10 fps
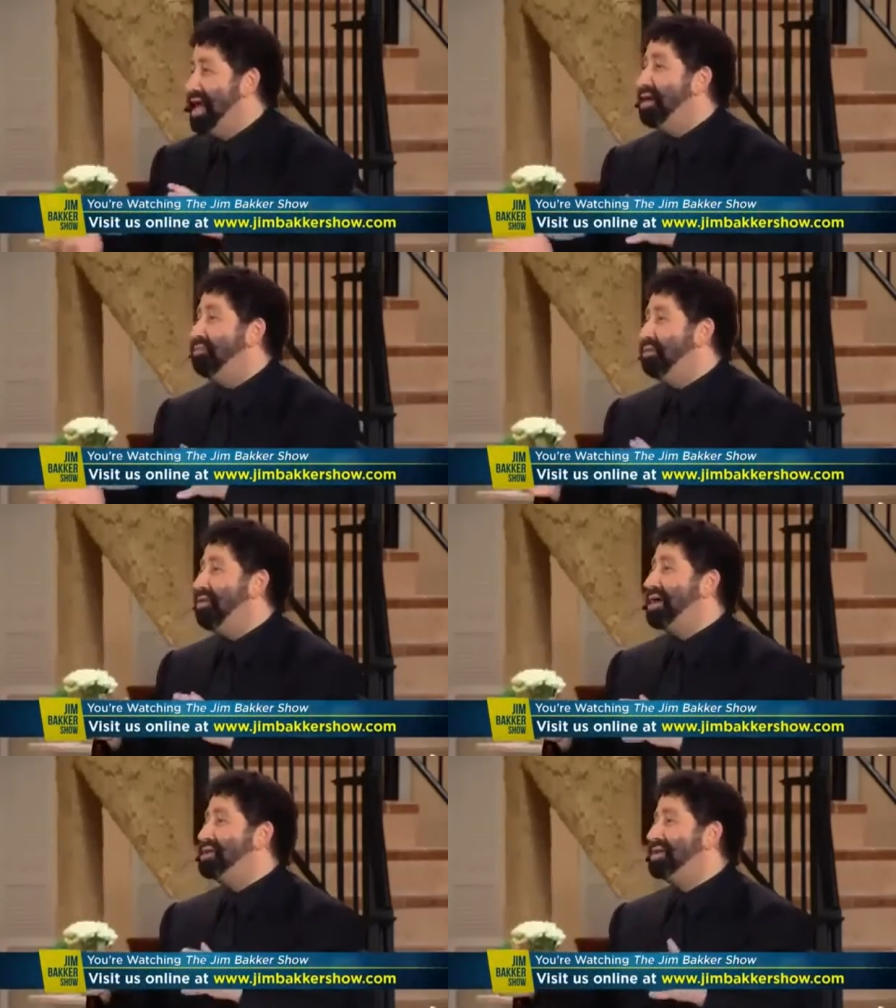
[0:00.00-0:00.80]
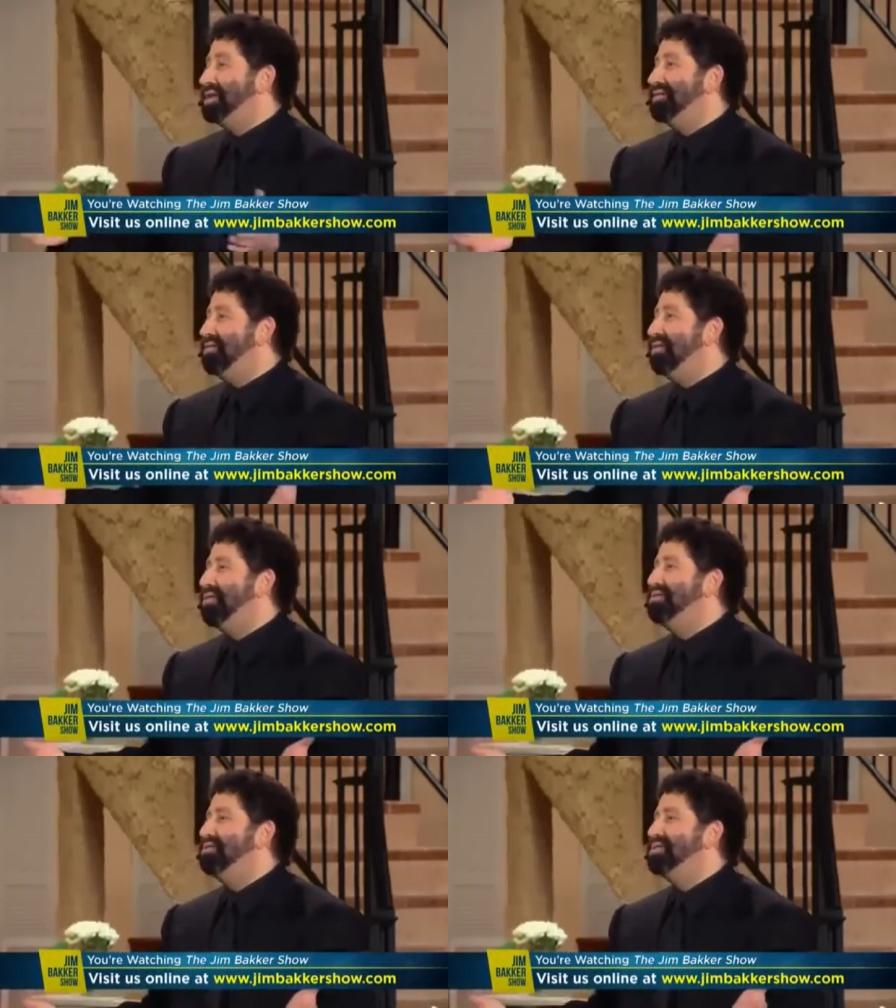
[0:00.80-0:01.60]
Now we're watching
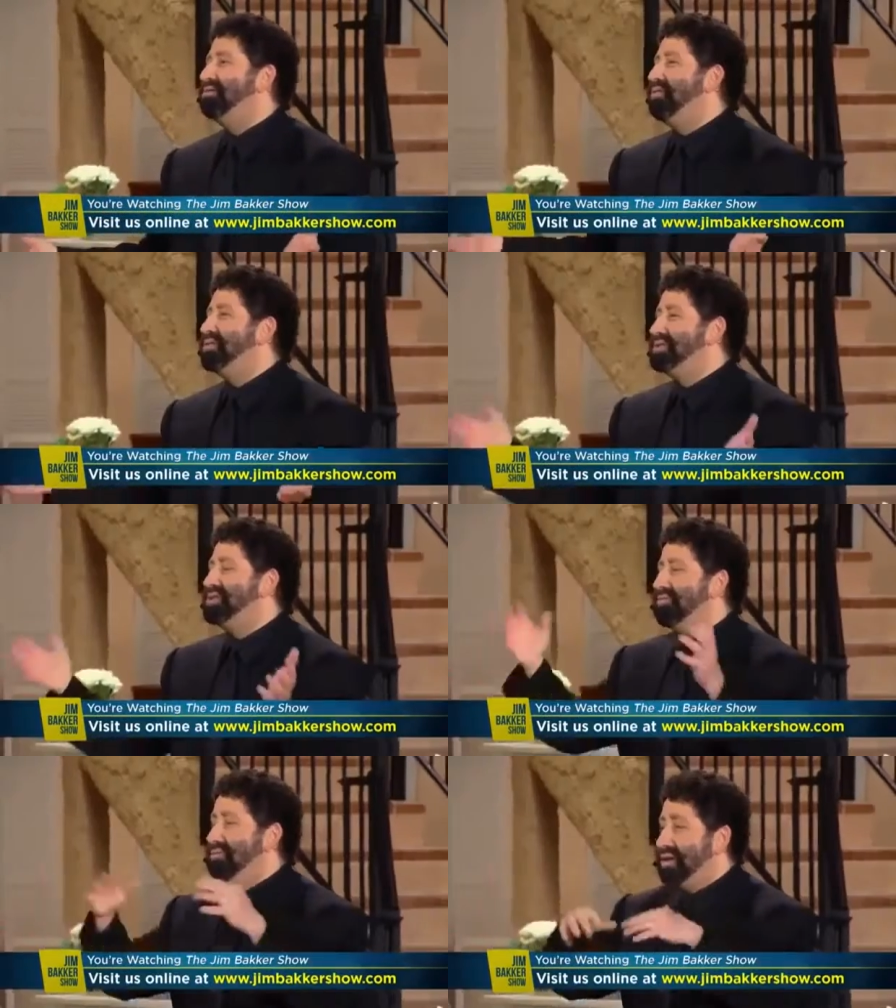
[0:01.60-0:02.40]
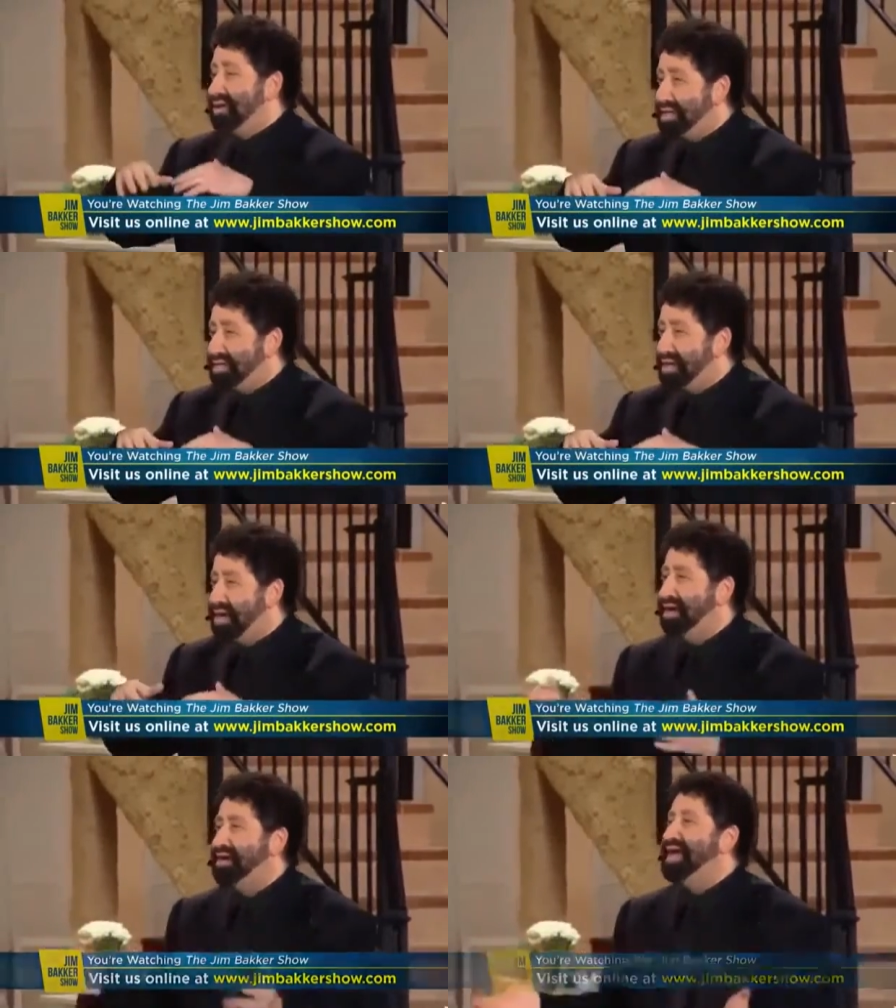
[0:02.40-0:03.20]
all those forces that were against
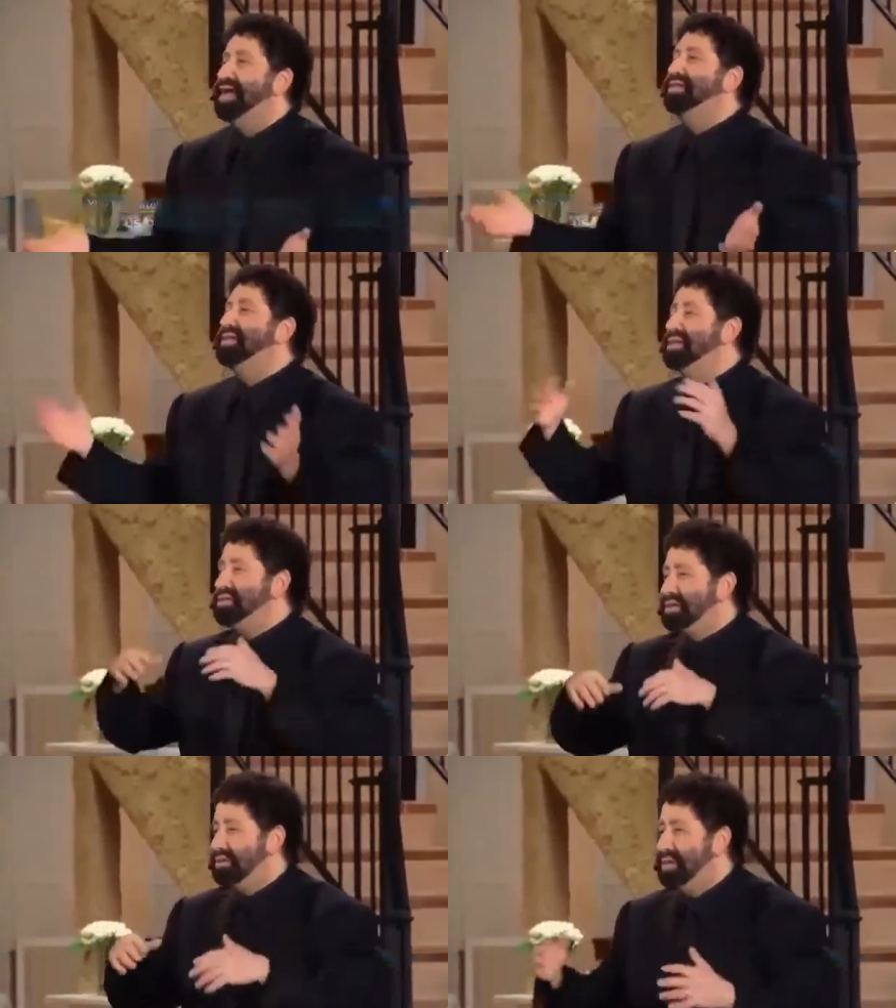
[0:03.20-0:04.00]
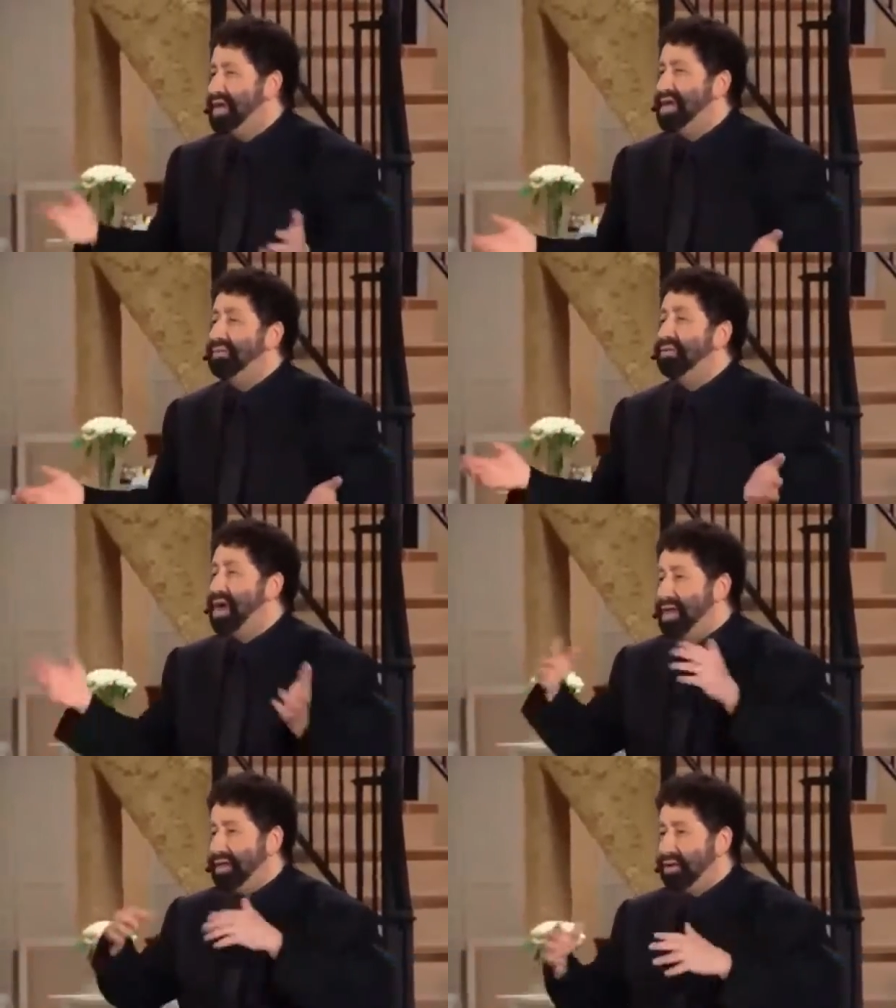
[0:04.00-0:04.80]
God, atheism,
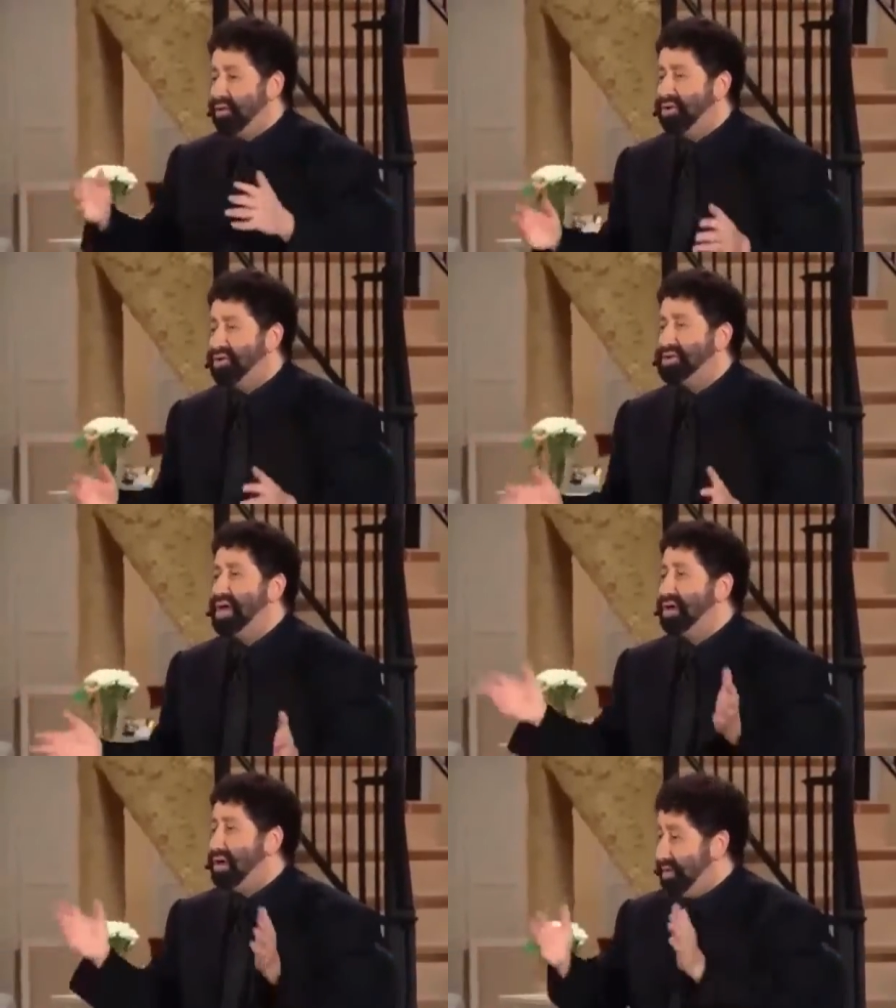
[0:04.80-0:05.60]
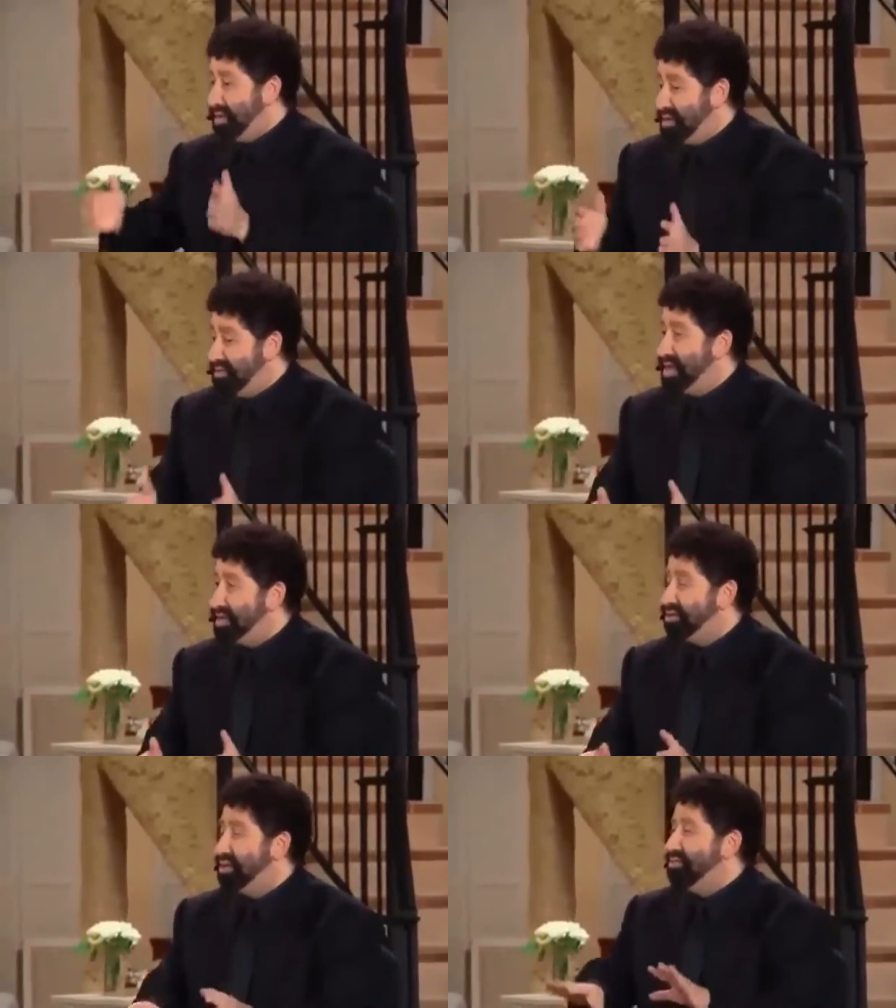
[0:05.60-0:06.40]
immorality, all those coming into the
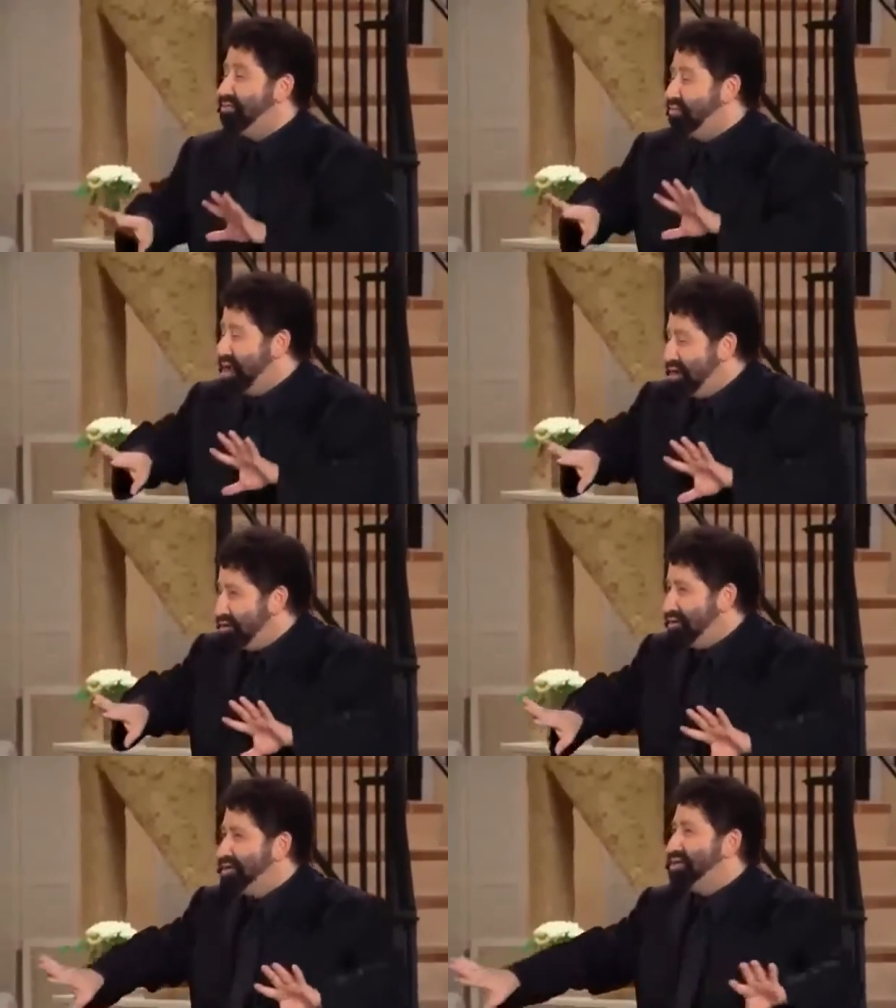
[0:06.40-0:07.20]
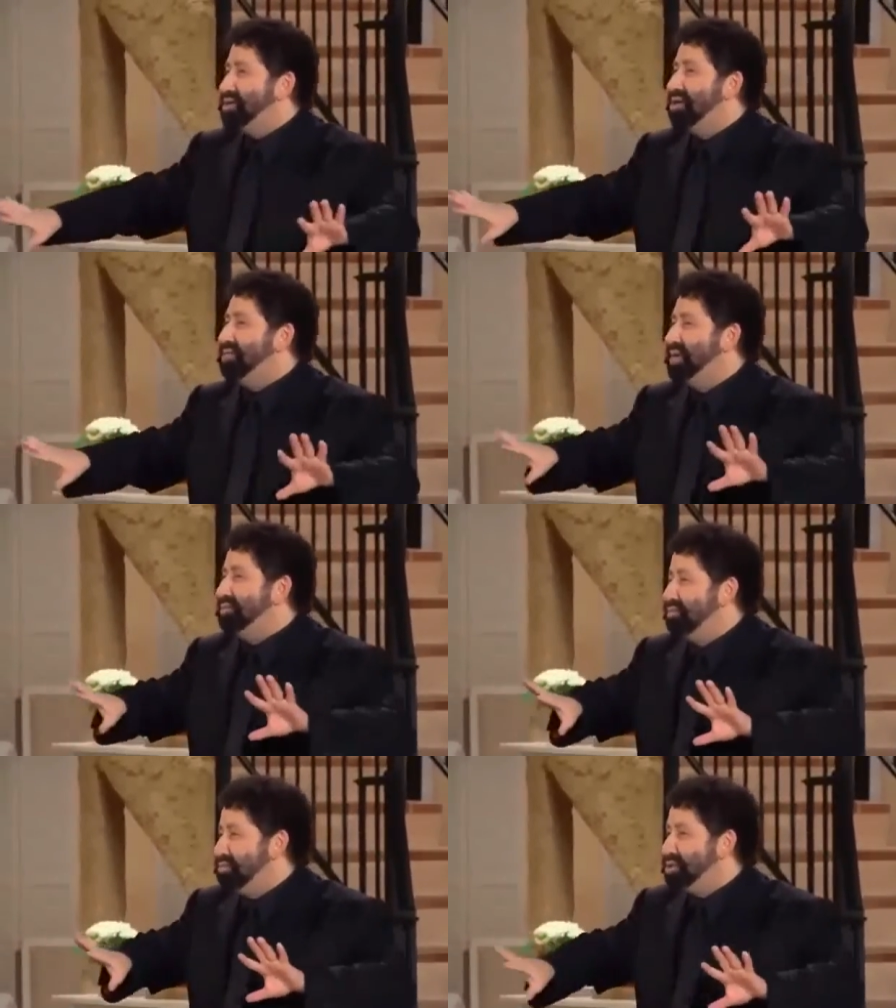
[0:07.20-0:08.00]
mainstream while Christians are
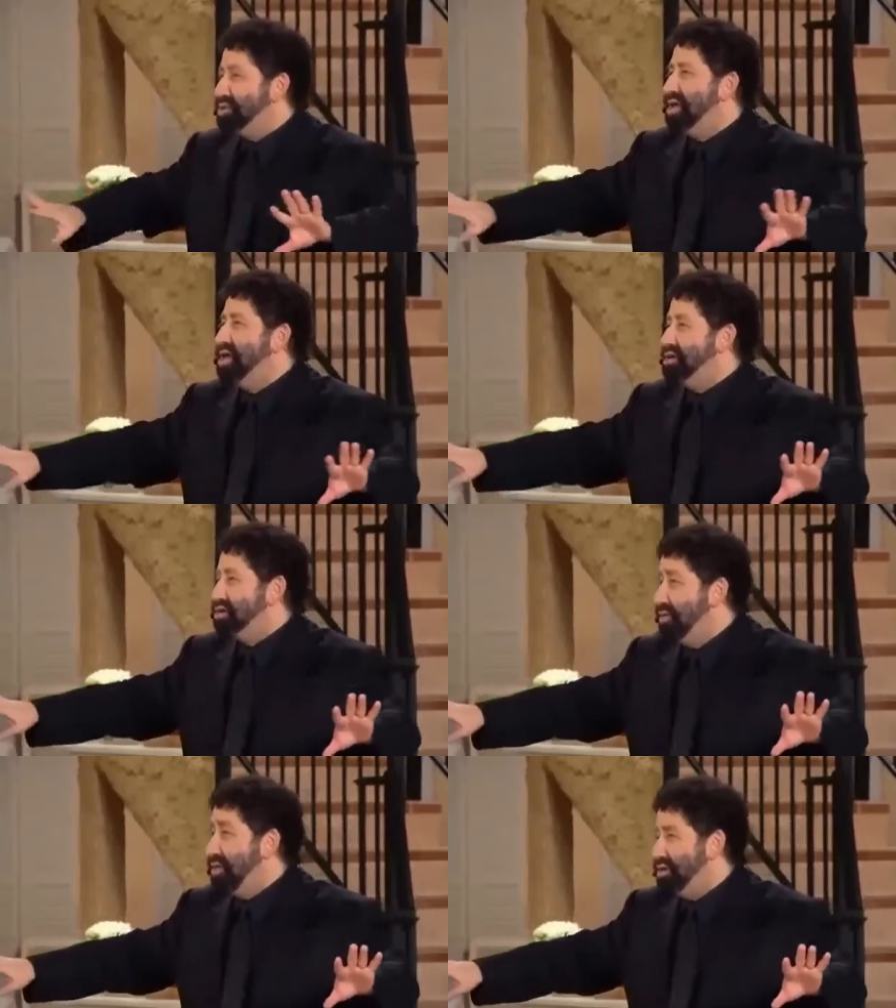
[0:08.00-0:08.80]
being pushed to the